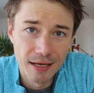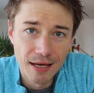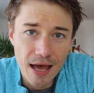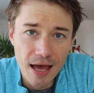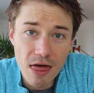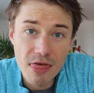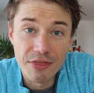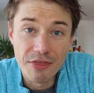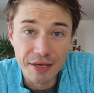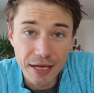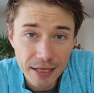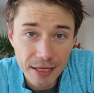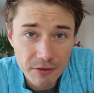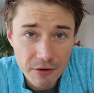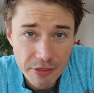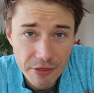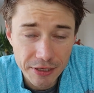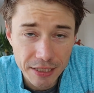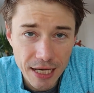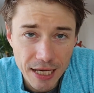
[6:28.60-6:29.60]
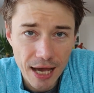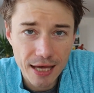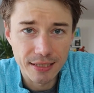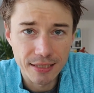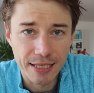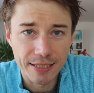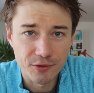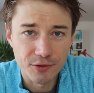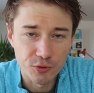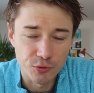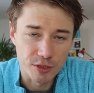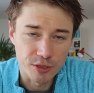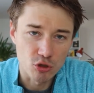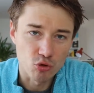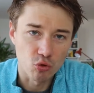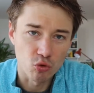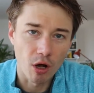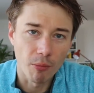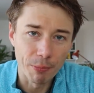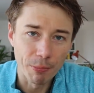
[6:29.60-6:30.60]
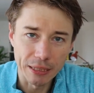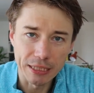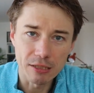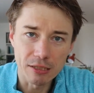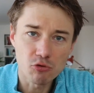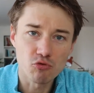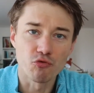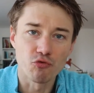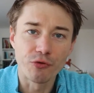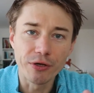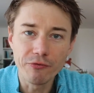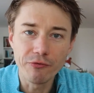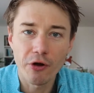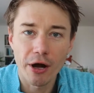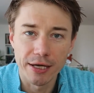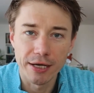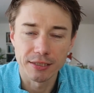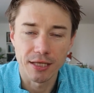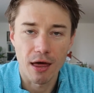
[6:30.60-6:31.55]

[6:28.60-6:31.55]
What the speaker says: And the other thing I like to do is to completely rewrite